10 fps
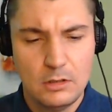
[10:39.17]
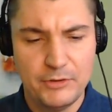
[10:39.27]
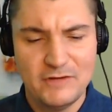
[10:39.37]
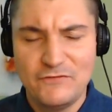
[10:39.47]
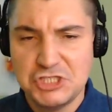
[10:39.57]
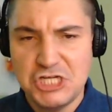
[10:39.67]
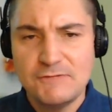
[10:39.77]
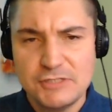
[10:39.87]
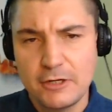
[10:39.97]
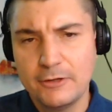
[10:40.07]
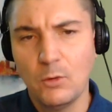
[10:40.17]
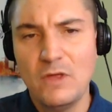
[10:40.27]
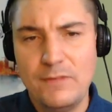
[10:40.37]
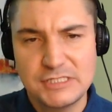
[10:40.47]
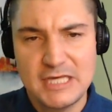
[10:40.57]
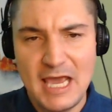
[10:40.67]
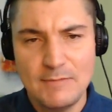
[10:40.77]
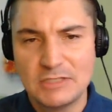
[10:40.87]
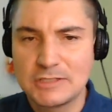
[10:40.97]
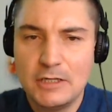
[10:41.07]
But if the Chiefs are going to win this
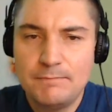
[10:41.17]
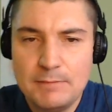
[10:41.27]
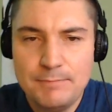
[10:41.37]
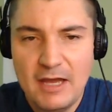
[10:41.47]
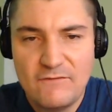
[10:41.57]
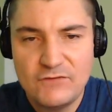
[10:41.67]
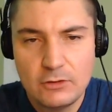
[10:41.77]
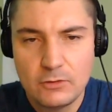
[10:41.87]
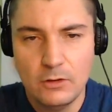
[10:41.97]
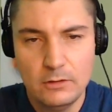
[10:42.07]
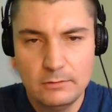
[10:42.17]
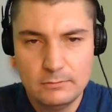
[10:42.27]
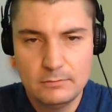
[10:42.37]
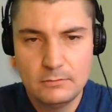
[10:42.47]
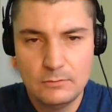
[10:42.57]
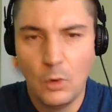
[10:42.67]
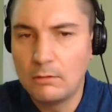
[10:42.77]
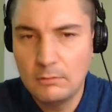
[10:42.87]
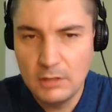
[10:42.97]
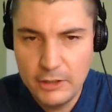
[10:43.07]
game, it's going to be by a field goal
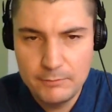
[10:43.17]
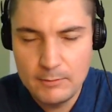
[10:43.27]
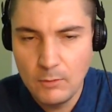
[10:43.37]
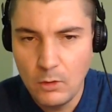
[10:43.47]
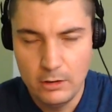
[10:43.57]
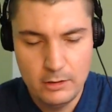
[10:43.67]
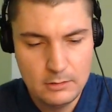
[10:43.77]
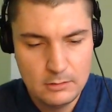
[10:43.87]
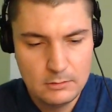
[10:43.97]
or a little bit more.